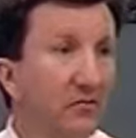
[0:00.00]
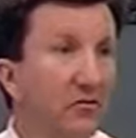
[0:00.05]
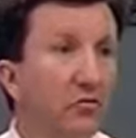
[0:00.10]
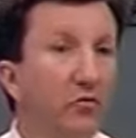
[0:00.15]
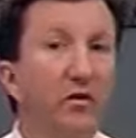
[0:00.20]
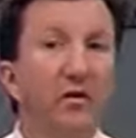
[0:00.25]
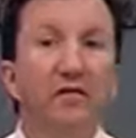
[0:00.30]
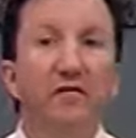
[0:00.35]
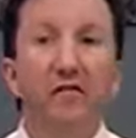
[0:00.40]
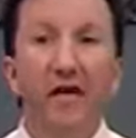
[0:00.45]

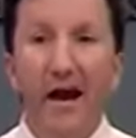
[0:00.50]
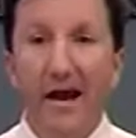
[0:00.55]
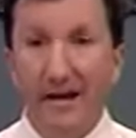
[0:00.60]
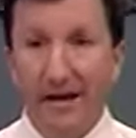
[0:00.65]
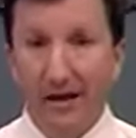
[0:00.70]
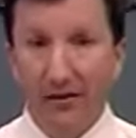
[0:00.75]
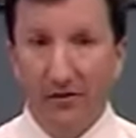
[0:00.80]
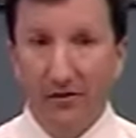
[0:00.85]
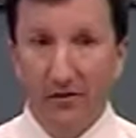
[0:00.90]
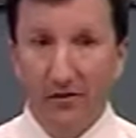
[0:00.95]
with
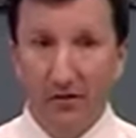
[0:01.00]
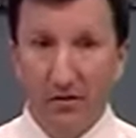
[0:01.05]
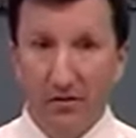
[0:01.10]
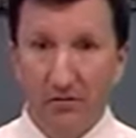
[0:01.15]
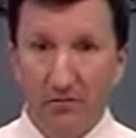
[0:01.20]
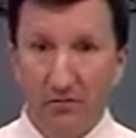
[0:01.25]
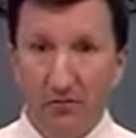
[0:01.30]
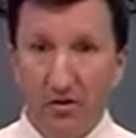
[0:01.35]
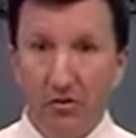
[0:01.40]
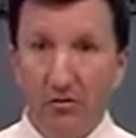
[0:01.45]
finances,
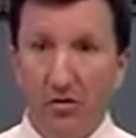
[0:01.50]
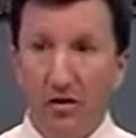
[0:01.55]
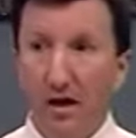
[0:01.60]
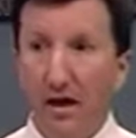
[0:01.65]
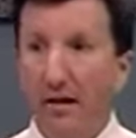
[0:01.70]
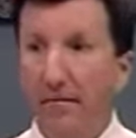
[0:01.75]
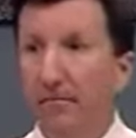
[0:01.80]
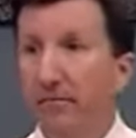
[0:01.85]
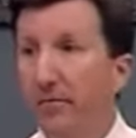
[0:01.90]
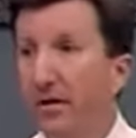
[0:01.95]
okay?